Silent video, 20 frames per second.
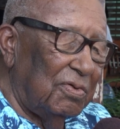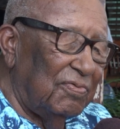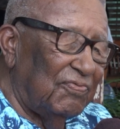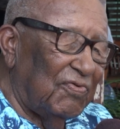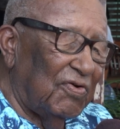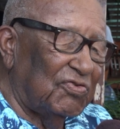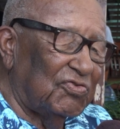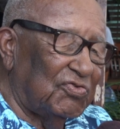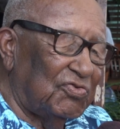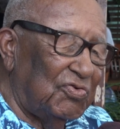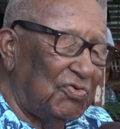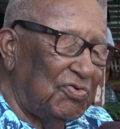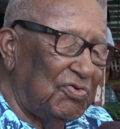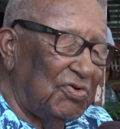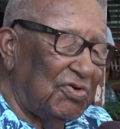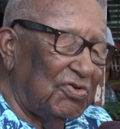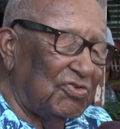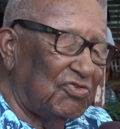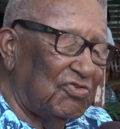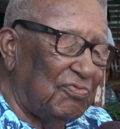first two
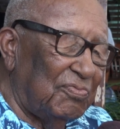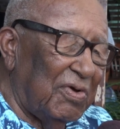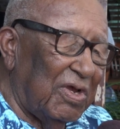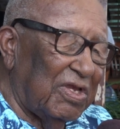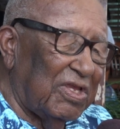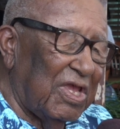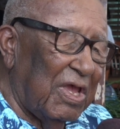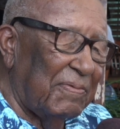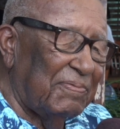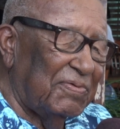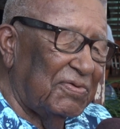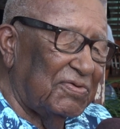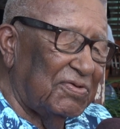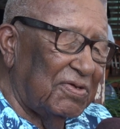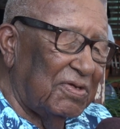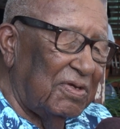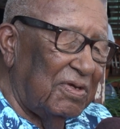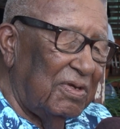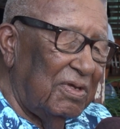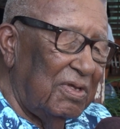years of my
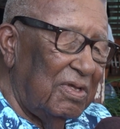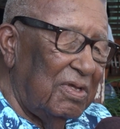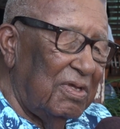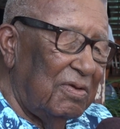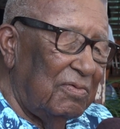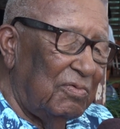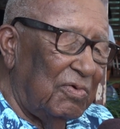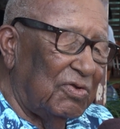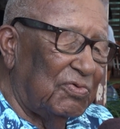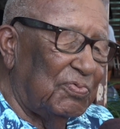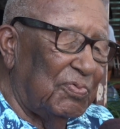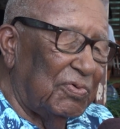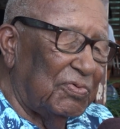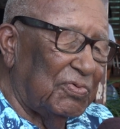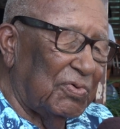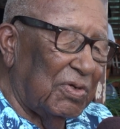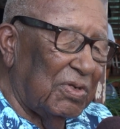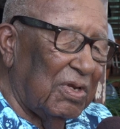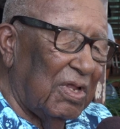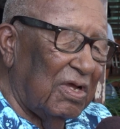captaincy, which was
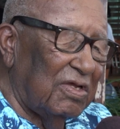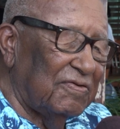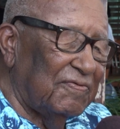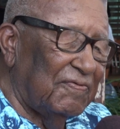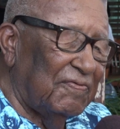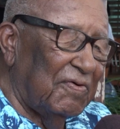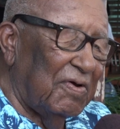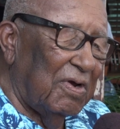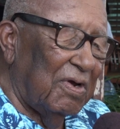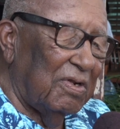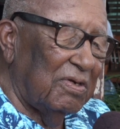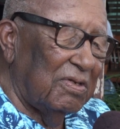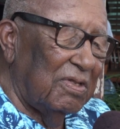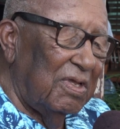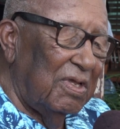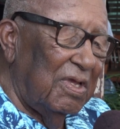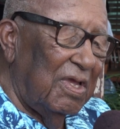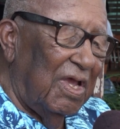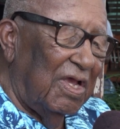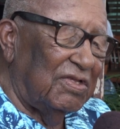classified
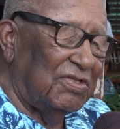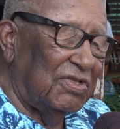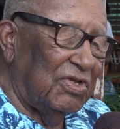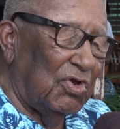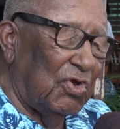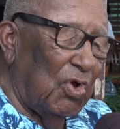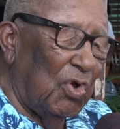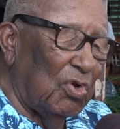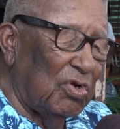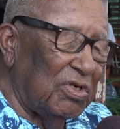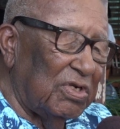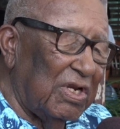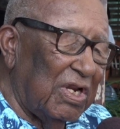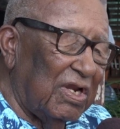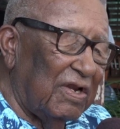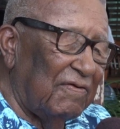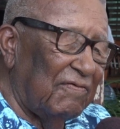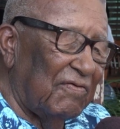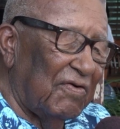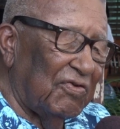as the golden
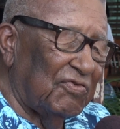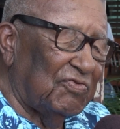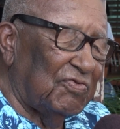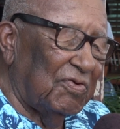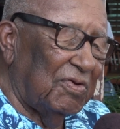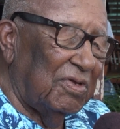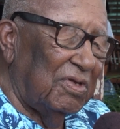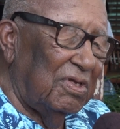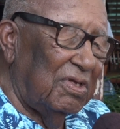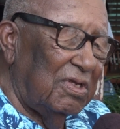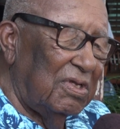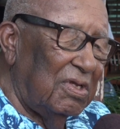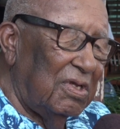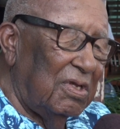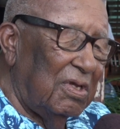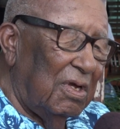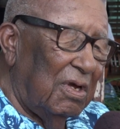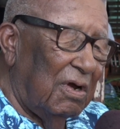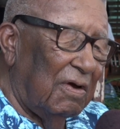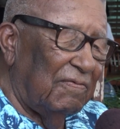anniversary
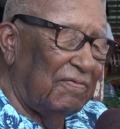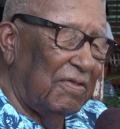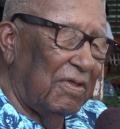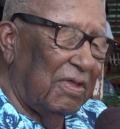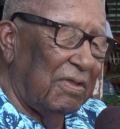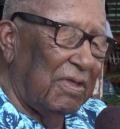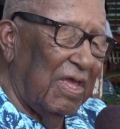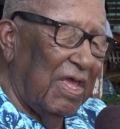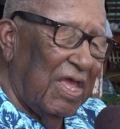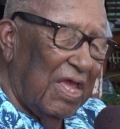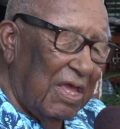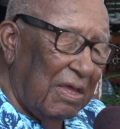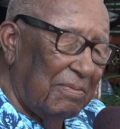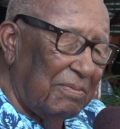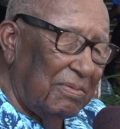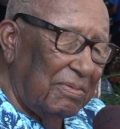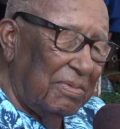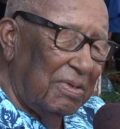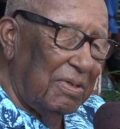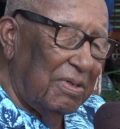of the
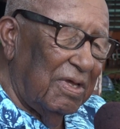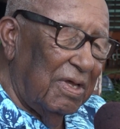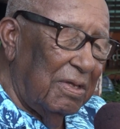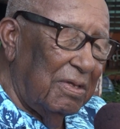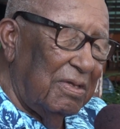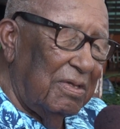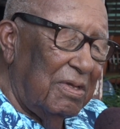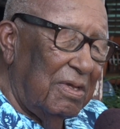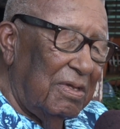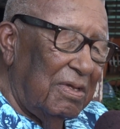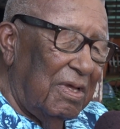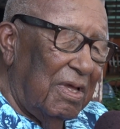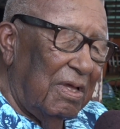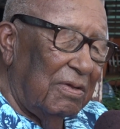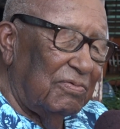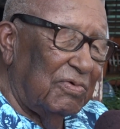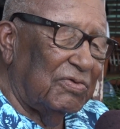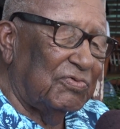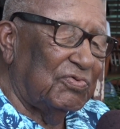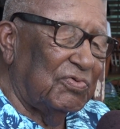game,
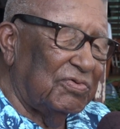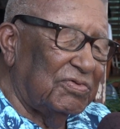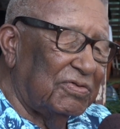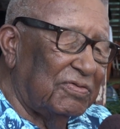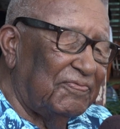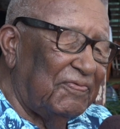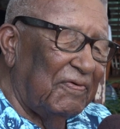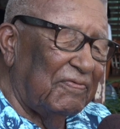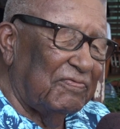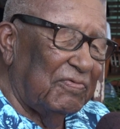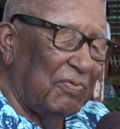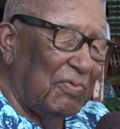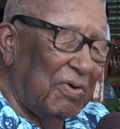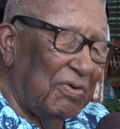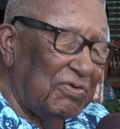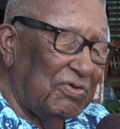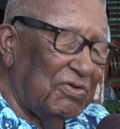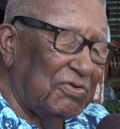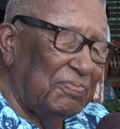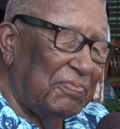which was
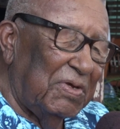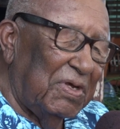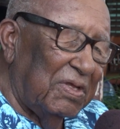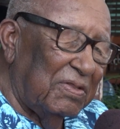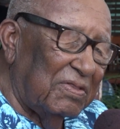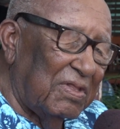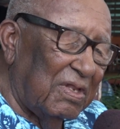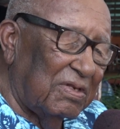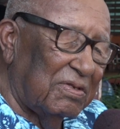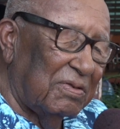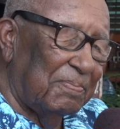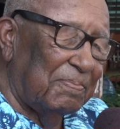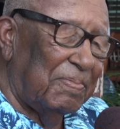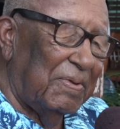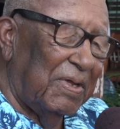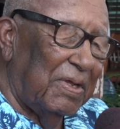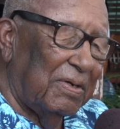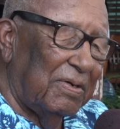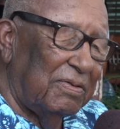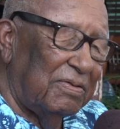51 years, being that the
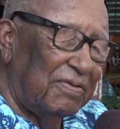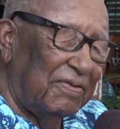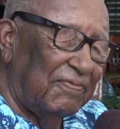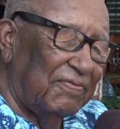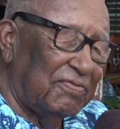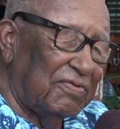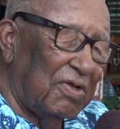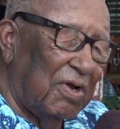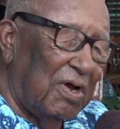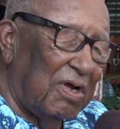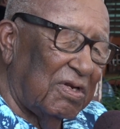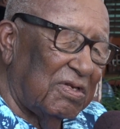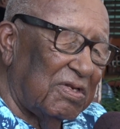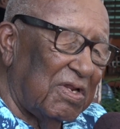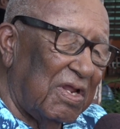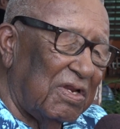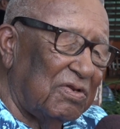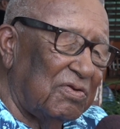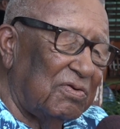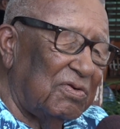pair started in
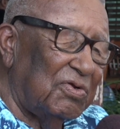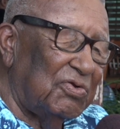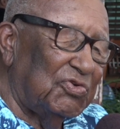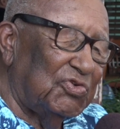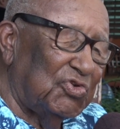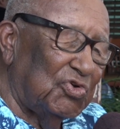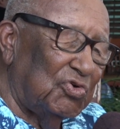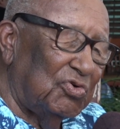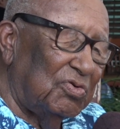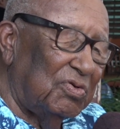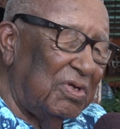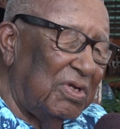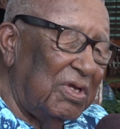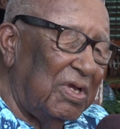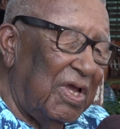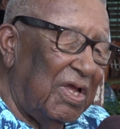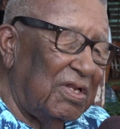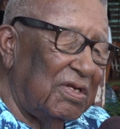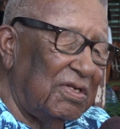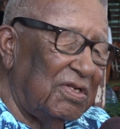1902,
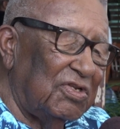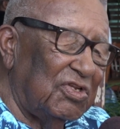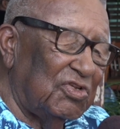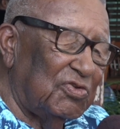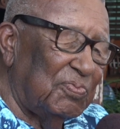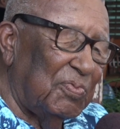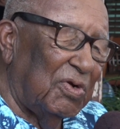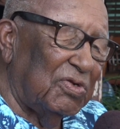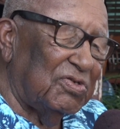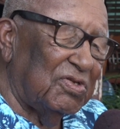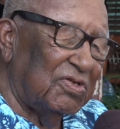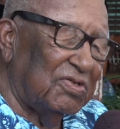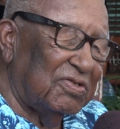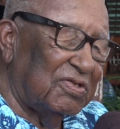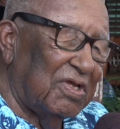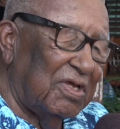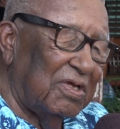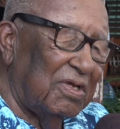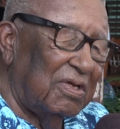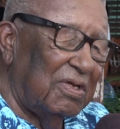and then as much as
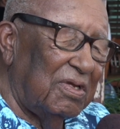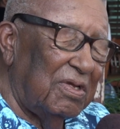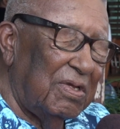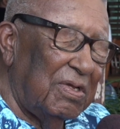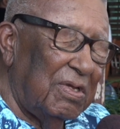they